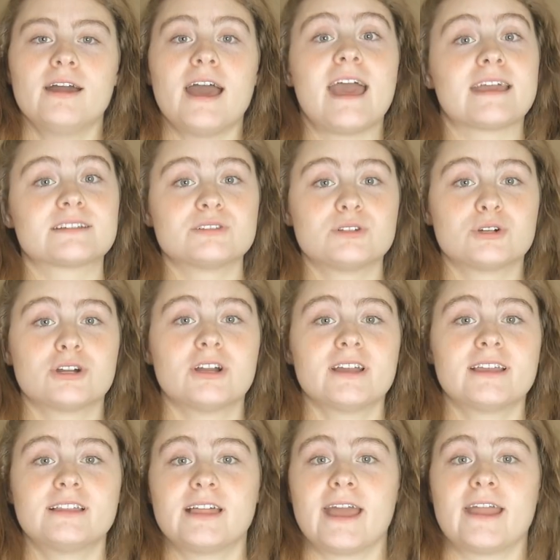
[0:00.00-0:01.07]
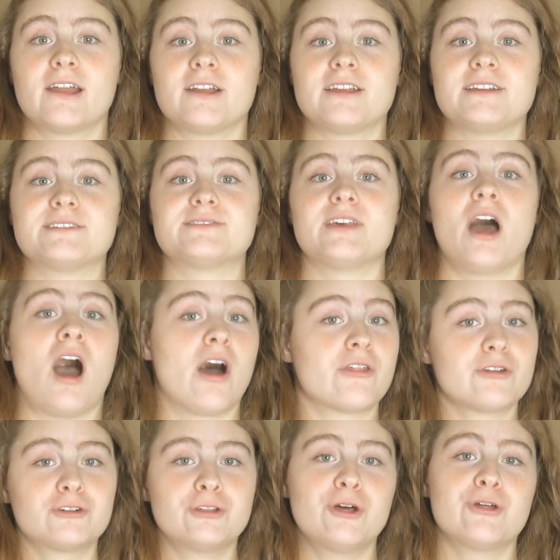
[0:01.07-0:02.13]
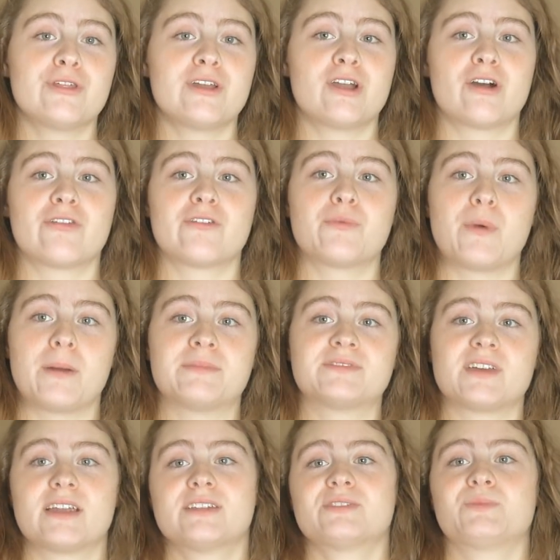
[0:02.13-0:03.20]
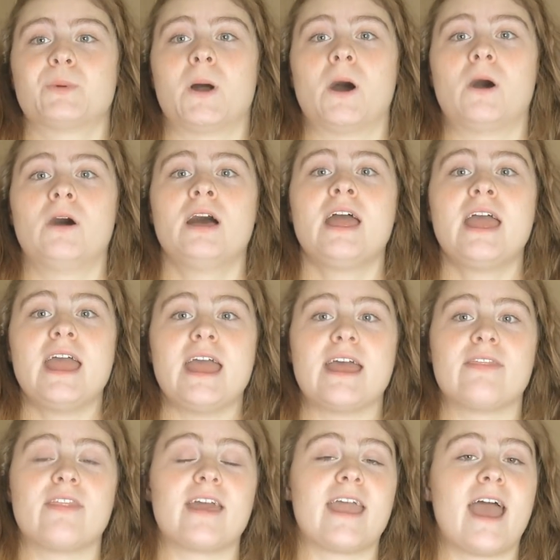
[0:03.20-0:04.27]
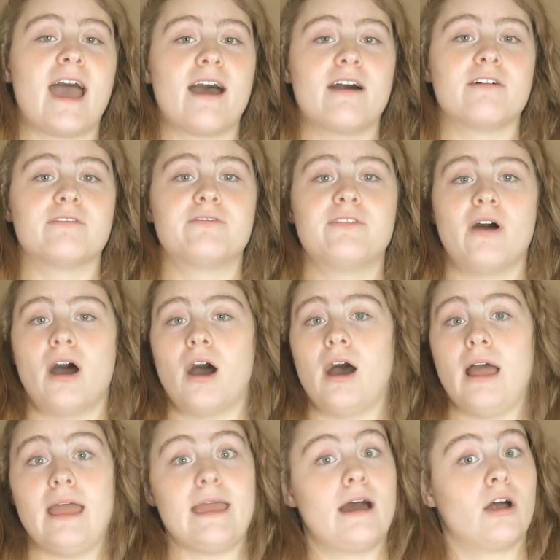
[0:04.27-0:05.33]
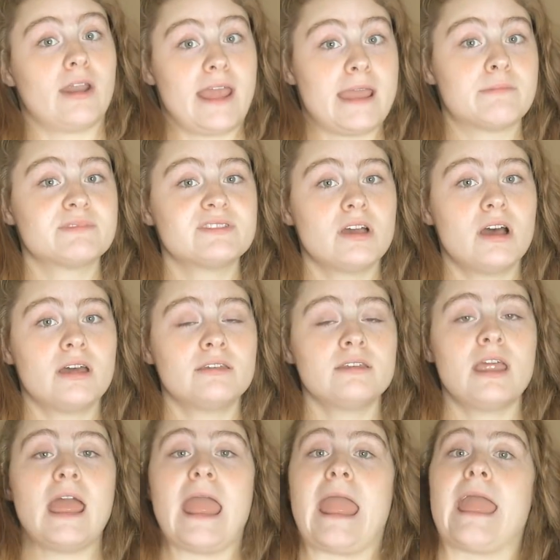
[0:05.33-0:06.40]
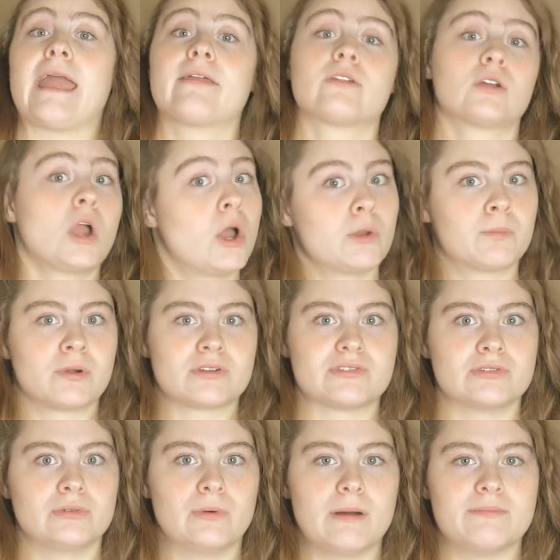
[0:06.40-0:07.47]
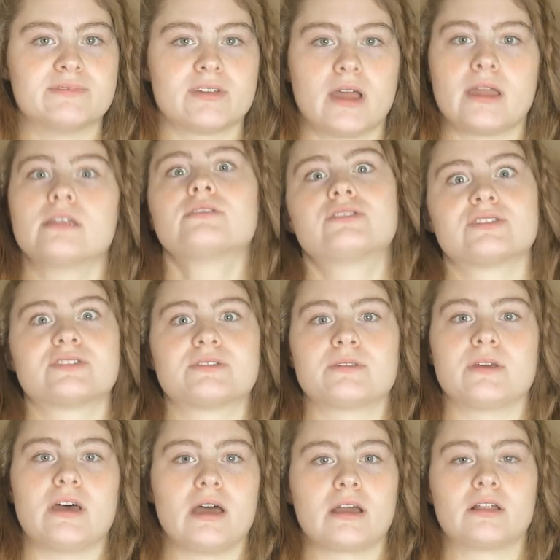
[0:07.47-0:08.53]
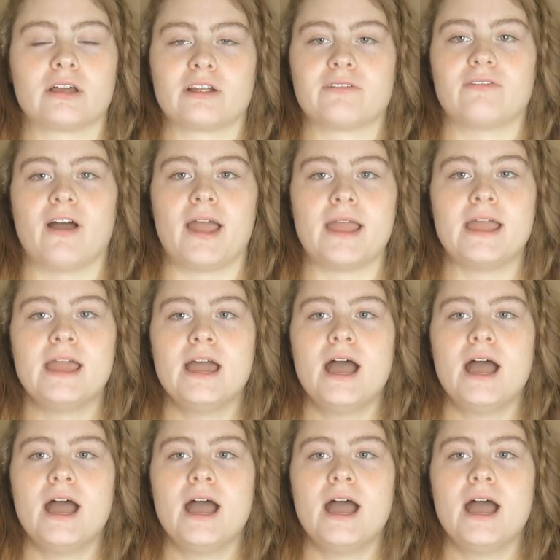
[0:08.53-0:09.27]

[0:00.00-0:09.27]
EXLURA carries other clothing on their website as well, and they have on Amazon and their own personal website, just to clarify.